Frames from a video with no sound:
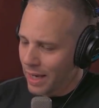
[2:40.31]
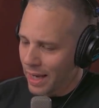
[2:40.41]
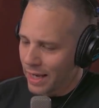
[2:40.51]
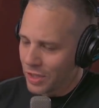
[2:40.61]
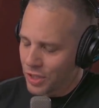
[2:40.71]

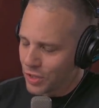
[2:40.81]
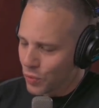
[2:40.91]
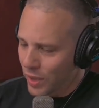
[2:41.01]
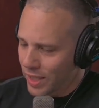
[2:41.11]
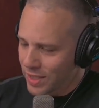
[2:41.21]
and
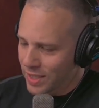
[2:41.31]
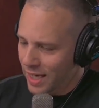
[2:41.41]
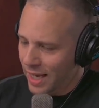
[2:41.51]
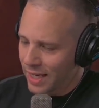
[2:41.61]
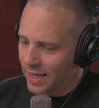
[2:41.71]
she's
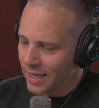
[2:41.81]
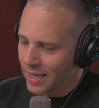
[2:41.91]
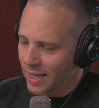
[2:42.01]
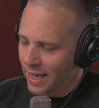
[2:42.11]
reinstated,